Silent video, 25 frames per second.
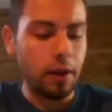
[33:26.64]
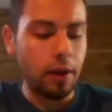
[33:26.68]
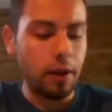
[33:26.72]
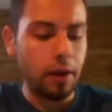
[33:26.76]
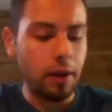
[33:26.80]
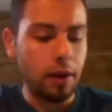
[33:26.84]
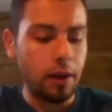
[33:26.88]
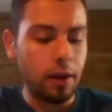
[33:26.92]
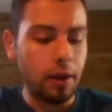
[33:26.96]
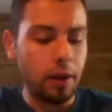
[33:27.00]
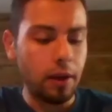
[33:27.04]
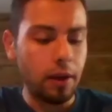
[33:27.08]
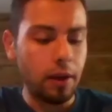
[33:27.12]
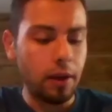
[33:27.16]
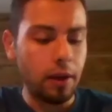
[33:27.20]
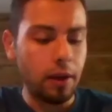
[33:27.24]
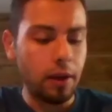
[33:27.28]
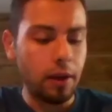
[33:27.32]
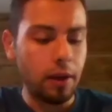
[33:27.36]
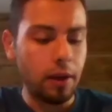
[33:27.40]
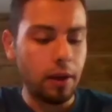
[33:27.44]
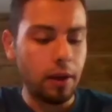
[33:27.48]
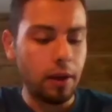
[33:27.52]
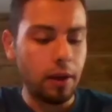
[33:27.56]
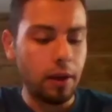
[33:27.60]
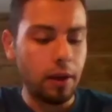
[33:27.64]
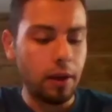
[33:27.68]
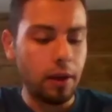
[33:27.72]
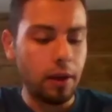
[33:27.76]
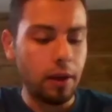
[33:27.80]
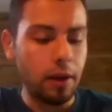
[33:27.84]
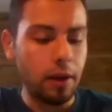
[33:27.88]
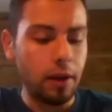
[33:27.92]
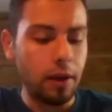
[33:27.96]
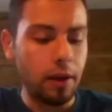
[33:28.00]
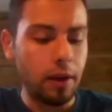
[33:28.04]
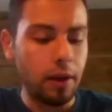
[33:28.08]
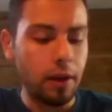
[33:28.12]
like for example,
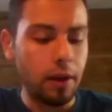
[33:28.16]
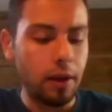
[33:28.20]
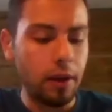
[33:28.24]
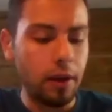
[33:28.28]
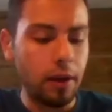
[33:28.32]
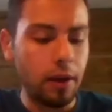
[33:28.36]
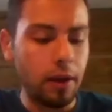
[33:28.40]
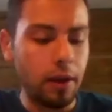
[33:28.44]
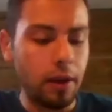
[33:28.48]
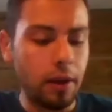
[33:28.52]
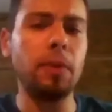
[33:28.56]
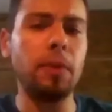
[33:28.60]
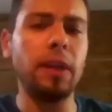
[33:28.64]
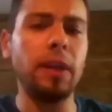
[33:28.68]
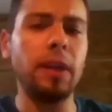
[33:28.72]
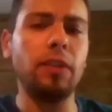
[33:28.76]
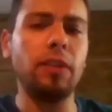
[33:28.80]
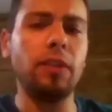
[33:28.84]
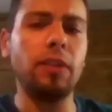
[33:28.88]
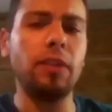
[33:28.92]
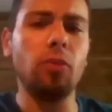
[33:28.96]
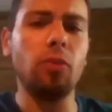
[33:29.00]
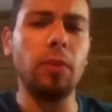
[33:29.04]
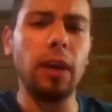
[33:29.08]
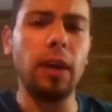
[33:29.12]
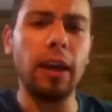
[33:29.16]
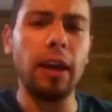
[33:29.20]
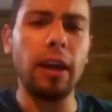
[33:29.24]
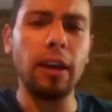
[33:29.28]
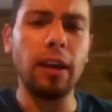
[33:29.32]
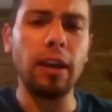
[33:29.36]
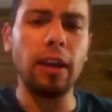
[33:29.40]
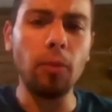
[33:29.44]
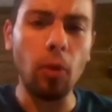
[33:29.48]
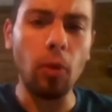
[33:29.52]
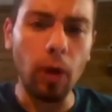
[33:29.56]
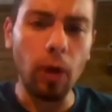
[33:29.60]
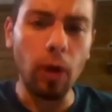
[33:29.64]
my ex doesn't want
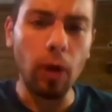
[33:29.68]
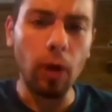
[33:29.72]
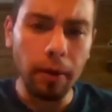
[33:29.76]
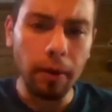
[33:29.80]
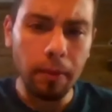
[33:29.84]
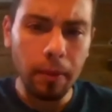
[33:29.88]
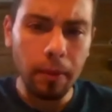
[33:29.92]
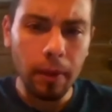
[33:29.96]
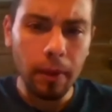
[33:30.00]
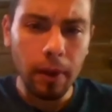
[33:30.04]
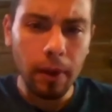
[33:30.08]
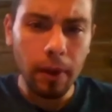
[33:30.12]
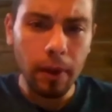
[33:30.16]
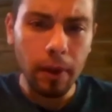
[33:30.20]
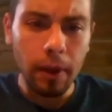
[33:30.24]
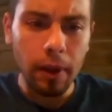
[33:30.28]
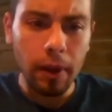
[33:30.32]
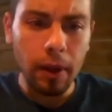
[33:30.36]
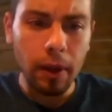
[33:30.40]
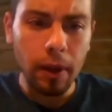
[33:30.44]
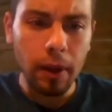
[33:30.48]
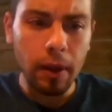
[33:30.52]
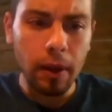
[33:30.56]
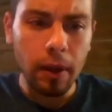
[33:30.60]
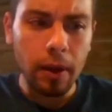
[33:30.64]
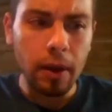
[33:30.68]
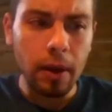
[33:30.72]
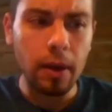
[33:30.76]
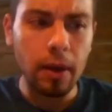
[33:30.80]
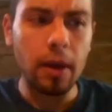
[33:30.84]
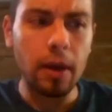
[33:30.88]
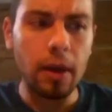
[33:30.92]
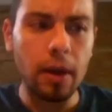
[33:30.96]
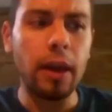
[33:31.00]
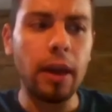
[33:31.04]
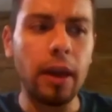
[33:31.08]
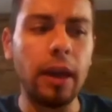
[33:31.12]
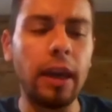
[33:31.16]
to speak to me anymore,
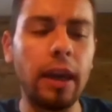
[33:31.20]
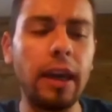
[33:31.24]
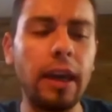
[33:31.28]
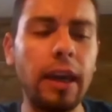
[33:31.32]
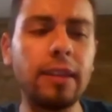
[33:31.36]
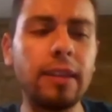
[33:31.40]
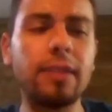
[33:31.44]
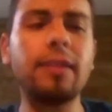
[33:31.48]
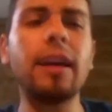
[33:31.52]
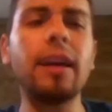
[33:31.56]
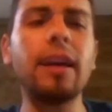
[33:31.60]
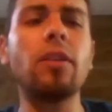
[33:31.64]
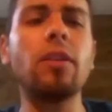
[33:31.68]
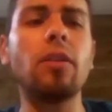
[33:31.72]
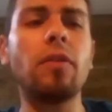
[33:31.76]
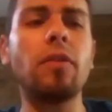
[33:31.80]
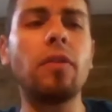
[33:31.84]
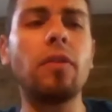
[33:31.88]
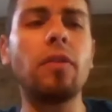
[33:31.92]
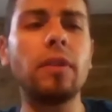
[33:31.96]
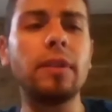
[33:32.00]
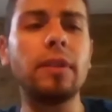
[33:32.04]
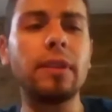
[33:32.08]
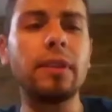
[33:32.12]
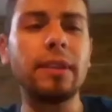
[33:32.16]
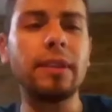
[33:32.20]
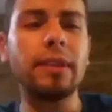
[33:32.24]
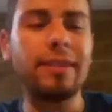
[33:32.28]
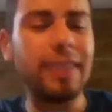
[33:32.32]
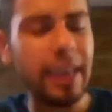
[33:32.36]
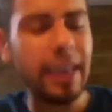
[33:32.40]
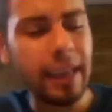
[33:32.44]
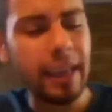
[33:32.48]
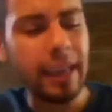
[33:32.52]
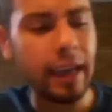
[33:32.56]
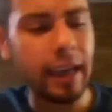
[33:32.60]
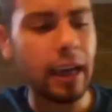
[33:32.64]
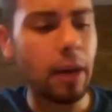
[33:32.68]
instead of
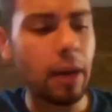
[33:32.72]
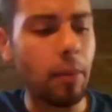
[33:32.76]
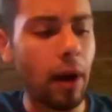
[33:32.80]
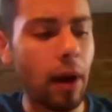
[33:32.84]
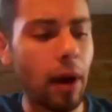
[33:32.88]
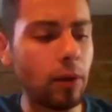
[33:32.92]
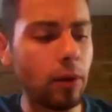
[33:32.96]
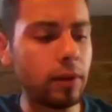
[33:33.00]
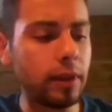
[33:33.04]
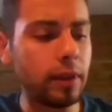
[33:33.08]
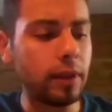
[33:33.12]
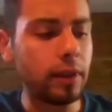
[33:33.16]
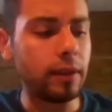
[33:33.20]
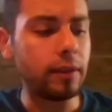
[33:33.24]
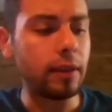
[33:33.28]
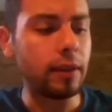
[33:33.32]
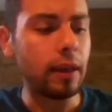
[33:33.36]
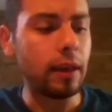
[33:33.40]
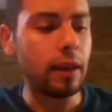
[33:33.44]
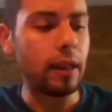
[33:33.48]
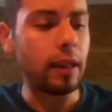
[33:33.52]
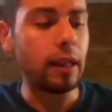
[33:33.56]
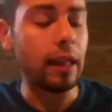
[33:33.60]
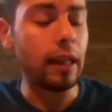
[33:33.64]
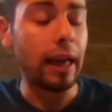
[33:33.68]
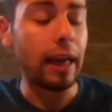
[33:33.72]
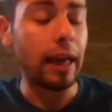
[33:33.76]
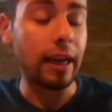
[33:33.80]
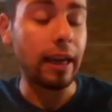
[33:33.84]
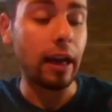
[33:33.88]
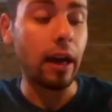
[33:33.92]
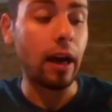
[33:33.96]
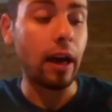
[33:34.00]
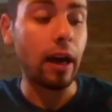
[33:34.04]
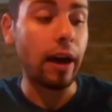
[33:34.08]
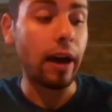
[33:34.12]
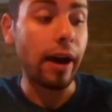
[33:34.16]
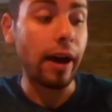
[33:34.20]
thinking about it like
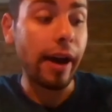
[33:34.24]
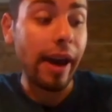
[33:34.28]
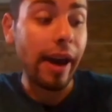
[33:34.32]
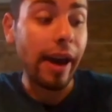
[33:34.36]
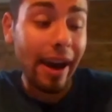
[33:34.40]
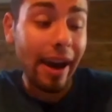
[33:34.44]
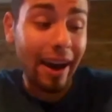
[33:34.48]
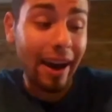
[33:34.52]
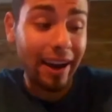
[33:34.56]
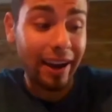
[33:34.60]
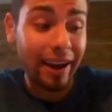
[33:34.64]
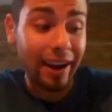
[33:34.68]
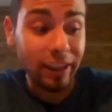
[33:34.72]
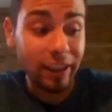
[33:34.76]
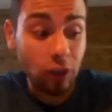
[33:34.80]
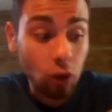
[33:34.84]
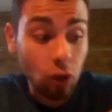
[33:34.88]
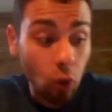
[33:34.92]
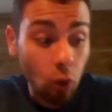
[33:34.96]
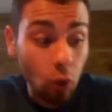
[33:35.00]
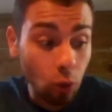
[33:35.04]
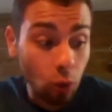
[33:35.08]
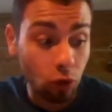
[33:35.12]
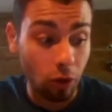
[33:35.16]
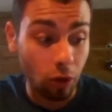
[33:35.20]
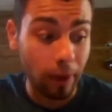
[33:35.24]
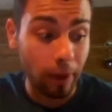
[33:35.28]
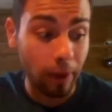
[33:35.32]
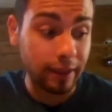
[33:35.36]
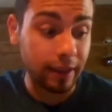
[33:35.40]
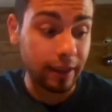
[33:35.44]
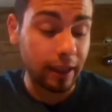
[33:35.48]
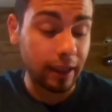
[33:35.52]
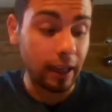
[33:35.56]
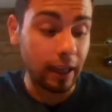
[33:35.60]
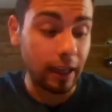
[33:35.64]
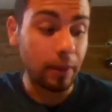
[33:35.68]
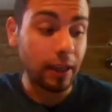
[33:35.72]
I do
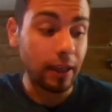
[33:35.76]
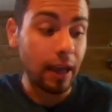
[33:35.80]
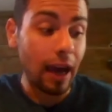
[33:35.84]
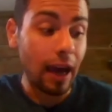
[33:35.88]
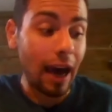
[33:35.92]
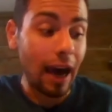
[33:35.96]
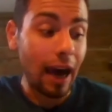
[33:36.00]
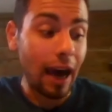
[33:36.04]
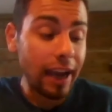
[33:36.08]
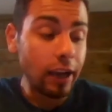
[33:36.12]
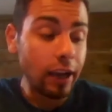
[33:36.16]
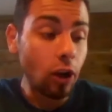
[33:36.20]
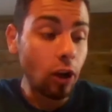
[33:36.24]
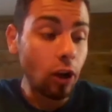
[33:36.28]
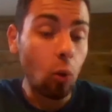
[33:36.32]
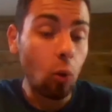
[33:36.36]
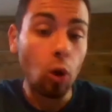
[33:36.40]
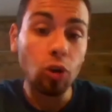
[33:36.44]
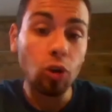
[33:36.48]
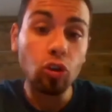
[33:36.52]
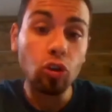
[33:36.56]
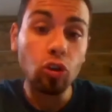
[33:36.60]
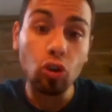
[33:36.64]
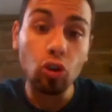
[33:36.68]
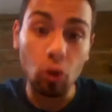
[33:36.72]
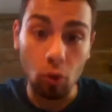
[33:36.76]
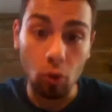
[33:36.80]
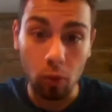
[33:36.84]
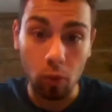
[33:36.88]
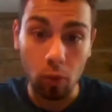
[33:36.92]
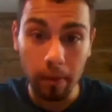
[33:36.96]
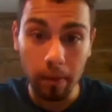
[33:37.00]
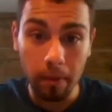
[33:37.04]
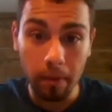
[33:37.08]
automatically, but I know what to do.